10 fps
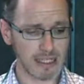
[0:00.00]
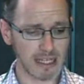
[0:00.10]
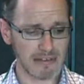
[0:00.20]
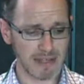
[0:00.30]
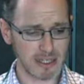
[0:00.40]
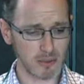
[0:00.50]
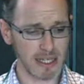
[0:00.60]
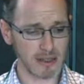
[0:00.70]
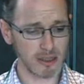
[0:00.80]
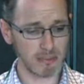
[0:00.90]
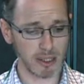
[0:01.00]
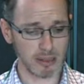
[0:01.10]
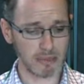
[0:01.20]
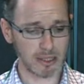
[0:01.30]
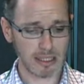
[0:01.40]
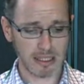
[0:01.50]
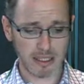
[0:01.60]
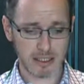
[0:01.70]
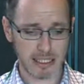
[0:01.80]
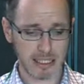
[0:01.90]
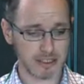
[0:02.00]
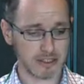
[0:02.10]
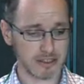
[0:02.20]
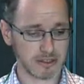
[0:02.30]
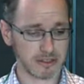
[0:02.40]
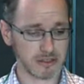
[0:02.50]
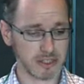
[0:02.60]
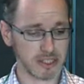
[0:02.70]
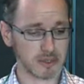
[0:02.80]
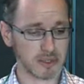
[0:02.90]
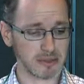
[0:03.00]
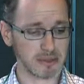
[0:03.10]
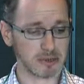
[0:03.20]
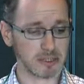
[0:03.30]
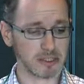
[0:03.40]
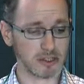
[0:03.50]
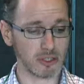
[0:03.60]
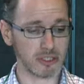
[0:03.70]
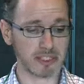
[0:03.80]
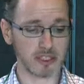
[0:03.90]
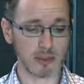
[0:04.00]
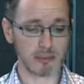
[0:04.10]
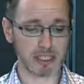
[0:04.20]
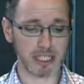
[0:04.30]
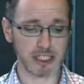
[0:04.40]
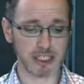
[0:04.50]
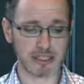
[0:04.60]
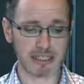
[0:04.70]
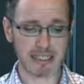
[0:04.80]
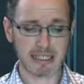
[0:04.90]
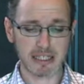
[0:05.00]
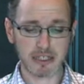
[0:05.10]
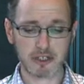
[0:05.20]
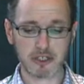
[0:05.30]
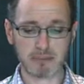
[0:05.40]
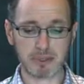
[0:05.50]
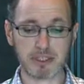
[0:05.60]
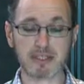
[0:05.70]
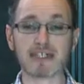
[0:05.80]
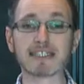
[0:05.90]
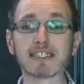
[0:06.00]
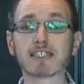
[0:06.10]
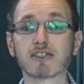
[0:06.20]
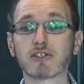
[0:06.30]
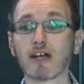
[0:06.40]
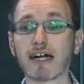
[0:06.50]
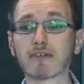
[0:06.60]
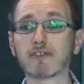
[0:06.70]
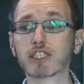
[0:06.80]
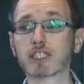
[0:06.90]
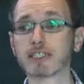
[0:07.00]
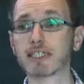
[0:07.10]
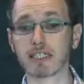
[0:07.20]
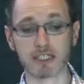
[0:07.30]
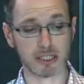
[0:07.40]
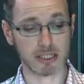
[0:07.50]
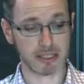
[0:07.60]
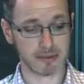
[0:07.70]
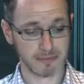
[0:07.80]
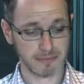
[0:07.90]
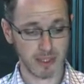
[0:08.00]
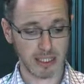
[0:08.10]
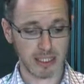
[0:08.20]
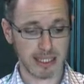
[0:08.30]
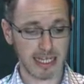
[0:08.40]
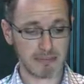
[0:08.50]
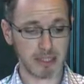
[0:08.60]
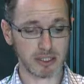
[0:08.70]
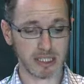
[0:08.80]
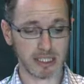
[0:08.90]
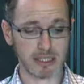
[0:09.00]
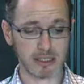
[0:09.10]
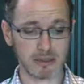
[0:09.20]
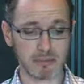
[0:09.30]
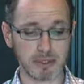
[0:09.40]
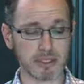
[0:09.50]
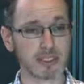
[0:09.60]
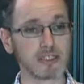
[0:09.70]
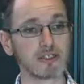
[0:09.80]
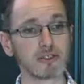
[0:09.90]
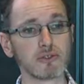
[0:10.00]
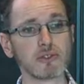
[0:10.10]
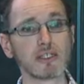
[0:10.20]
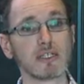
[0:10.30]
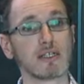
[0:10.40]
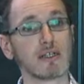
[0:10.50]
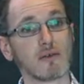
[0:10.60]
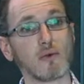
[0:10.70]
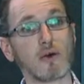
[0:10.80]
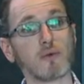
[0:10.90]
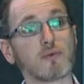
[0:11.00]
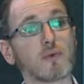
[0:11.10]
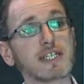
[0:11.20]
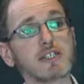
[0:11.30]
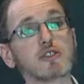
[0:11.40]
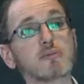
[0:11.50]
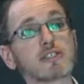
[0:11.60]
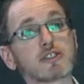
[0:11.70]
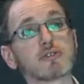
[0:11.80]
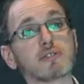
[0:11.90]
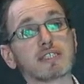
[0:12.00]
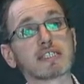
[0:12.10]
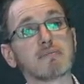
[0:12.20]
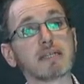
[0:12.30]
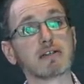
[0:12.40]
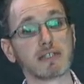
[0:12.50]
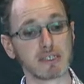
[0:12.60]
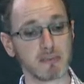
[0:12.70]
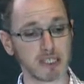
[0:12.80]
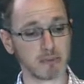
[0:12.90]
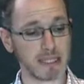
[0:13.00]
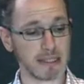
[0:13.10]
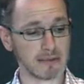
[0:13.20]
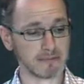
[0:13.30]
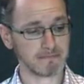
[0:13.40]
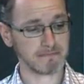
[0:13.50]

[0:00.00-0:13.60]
Uh, I've added one on the bottom uh, to, to this tweet, which was doctor interpretation to computer assisted or artificial intelligence. Uh, because I think computers can do what we humans do in some areas much better.